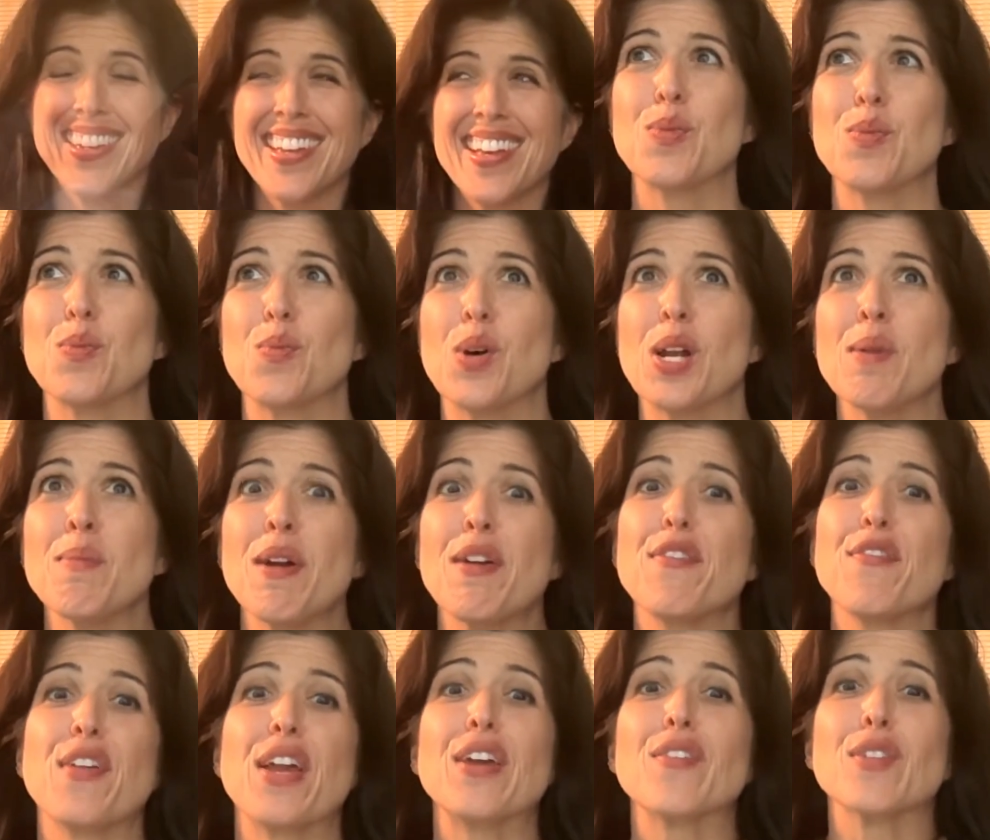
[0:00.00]
One of my
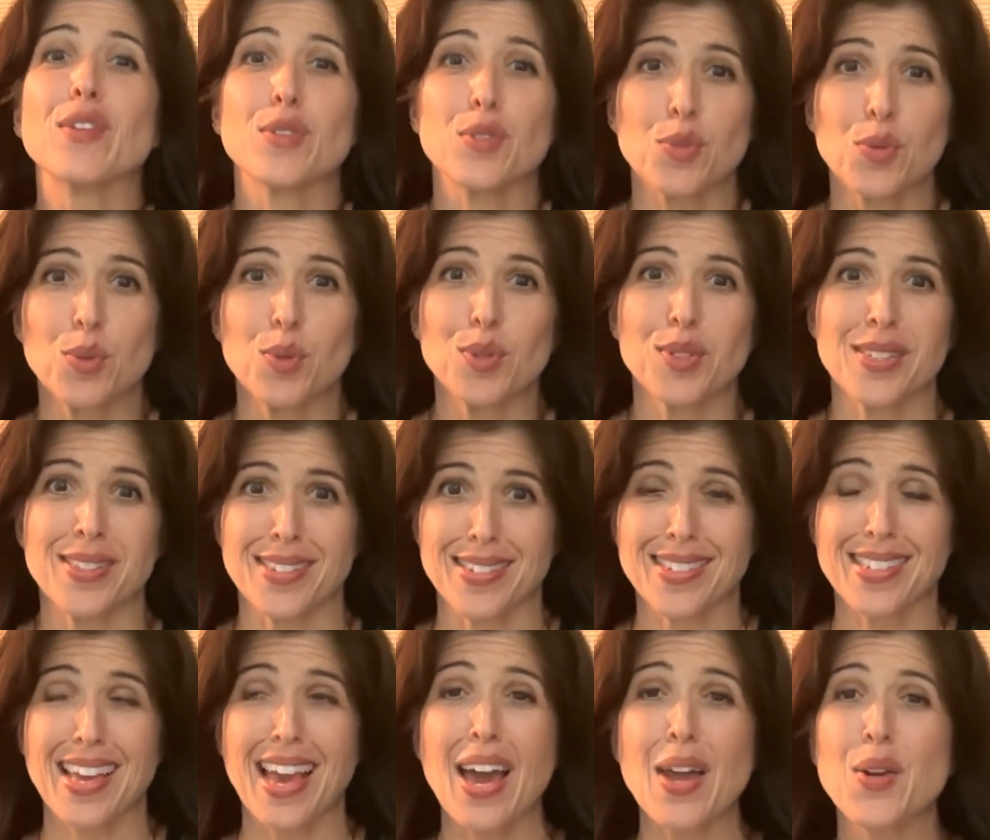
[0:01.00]
favorite tools in this
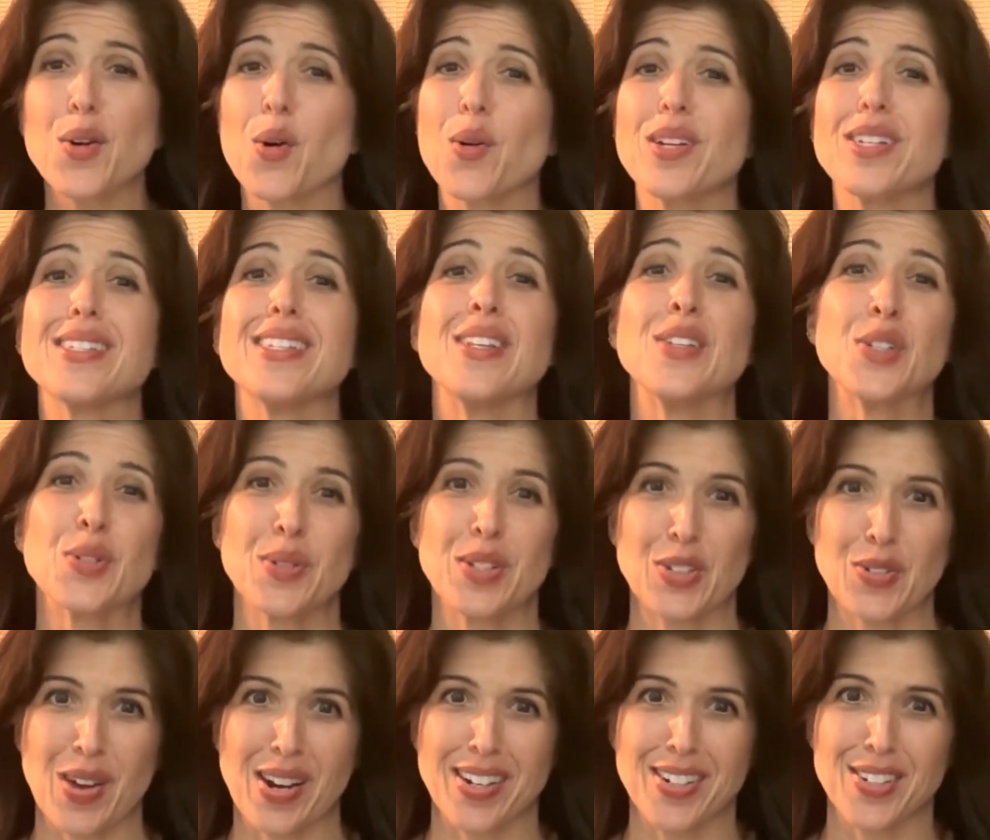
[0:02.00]
category is sensory
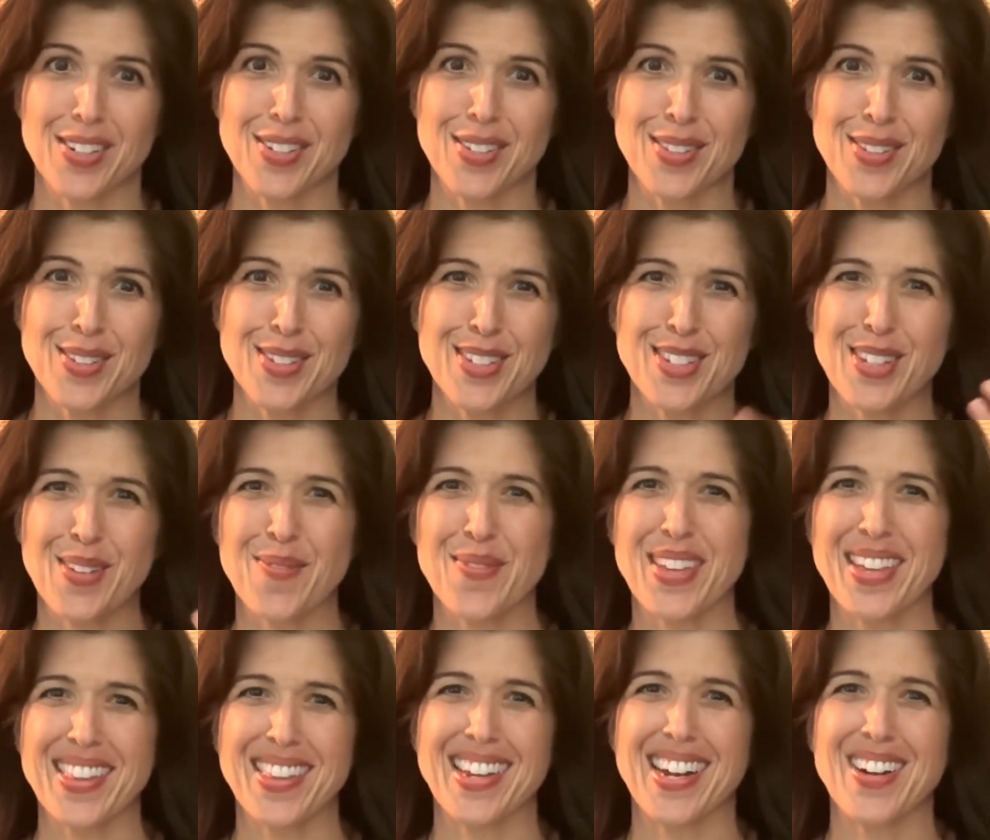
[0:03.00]
strategies. This is
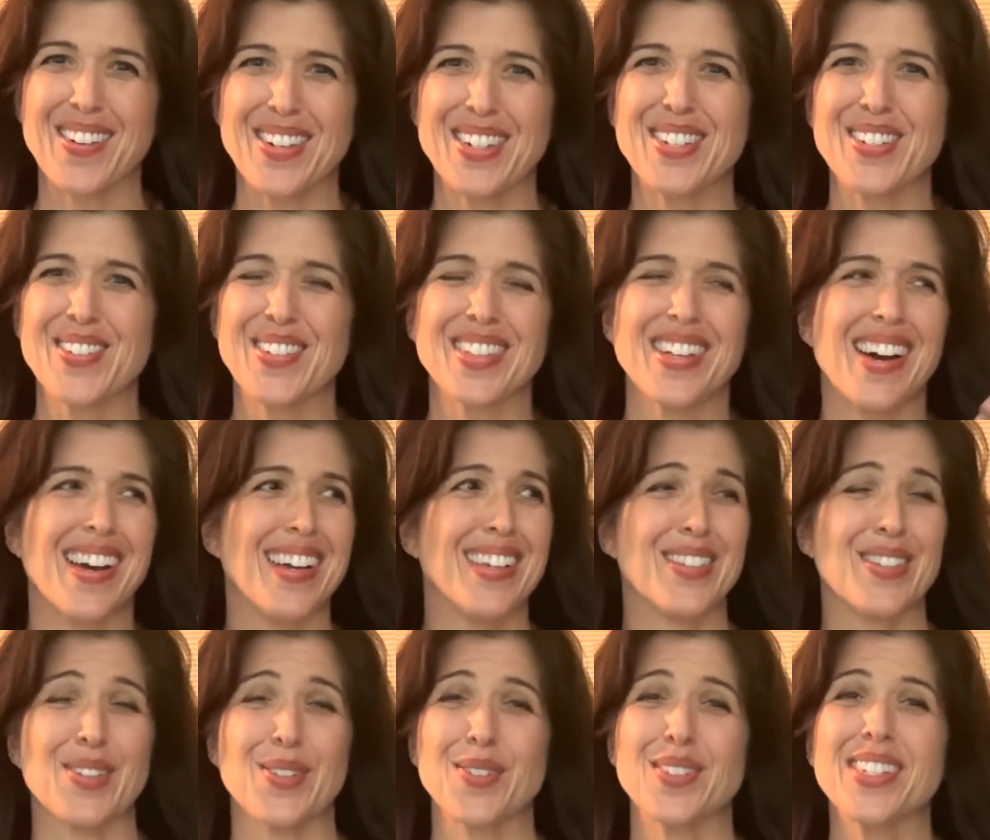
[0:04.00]
something that I would do a lot as an
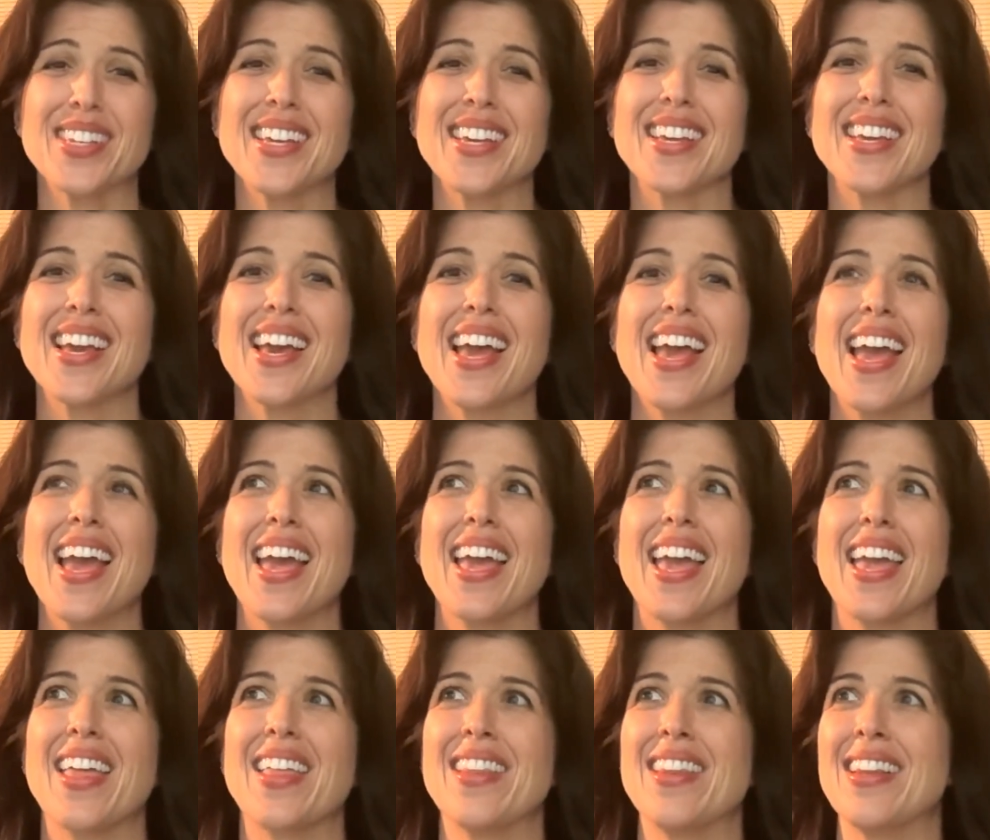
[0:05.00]
OT.
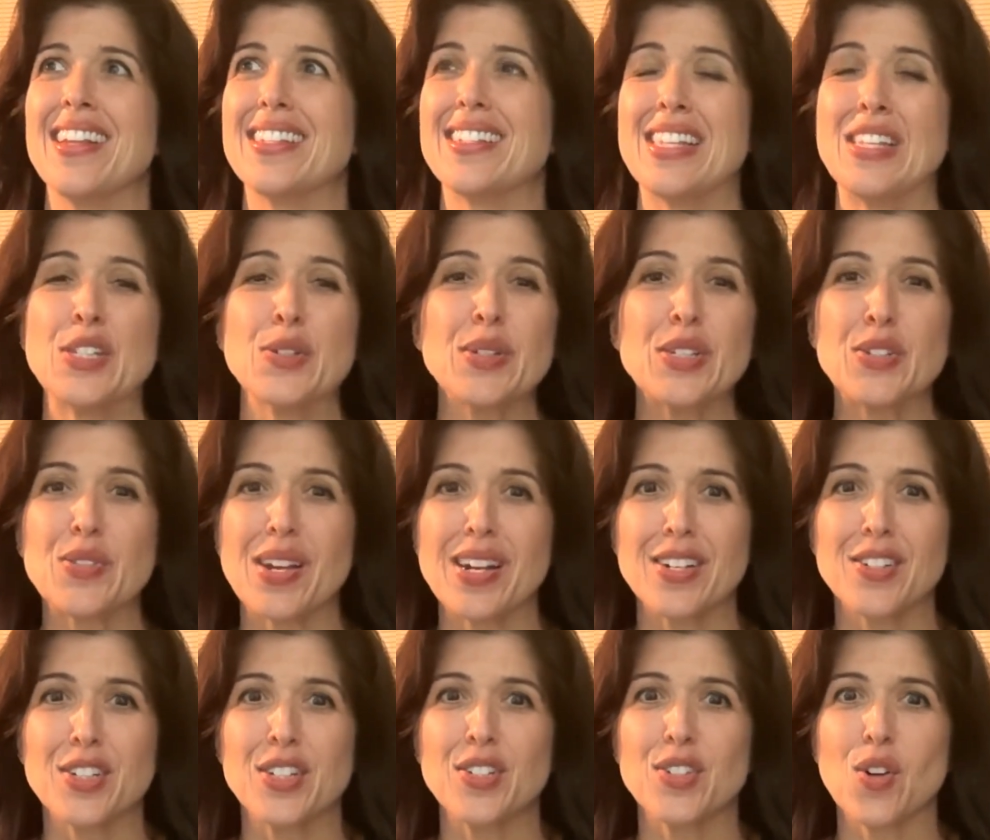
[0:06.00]
And sensory
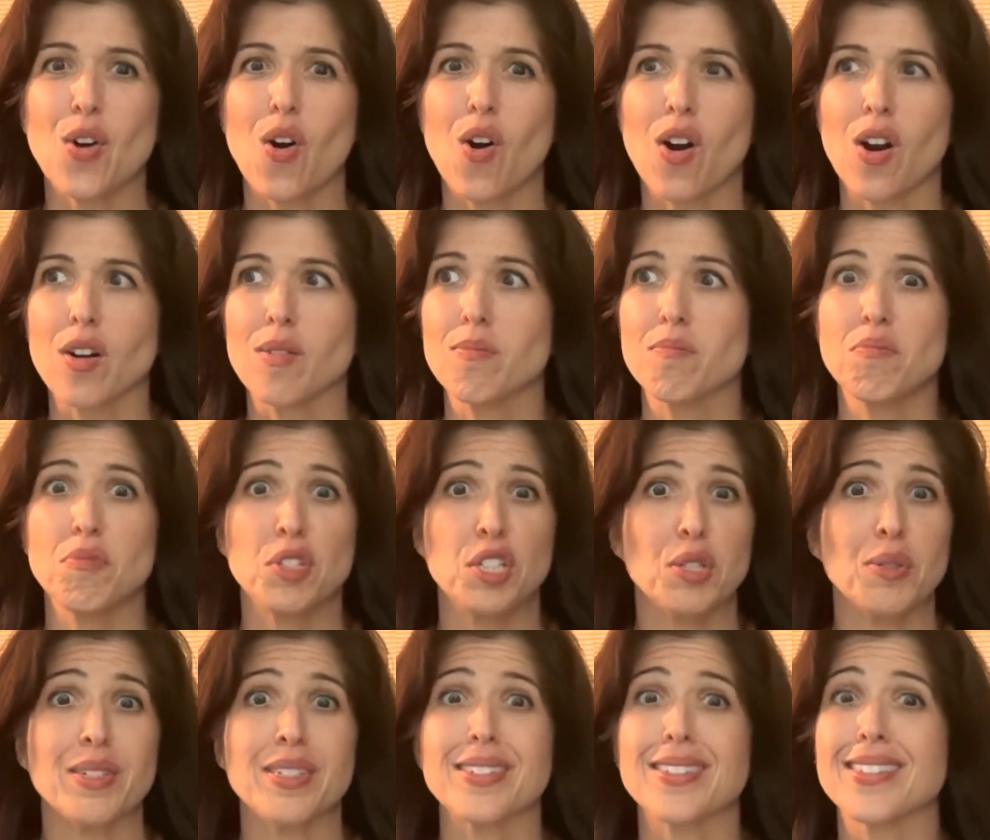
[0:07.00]
strategies are
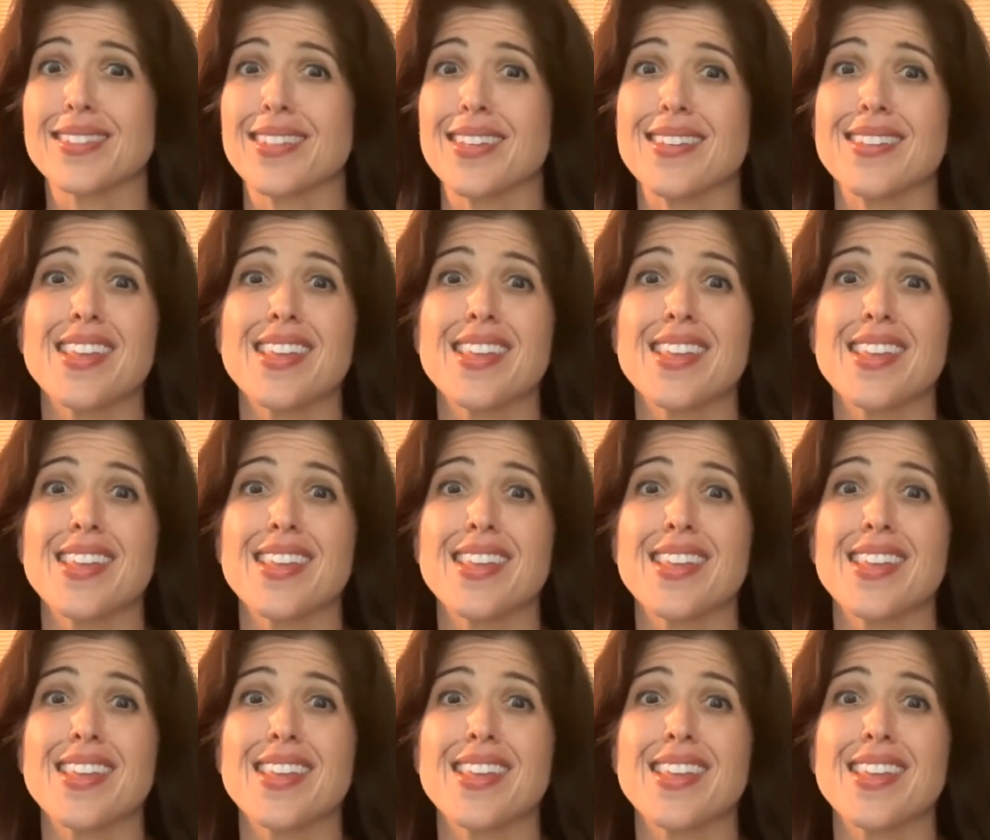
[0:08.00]
doing just this.